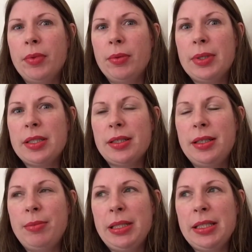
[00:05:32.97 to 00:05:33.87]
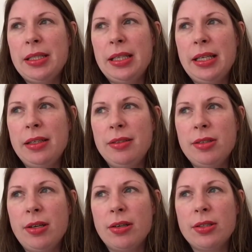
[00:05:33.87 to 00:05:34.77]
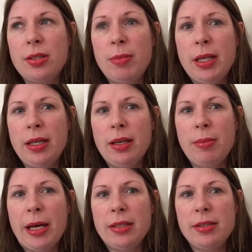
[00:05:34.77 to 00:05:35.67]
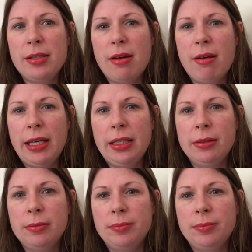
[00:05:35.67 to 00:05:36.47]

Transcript: which I immediately took to be a bad sign.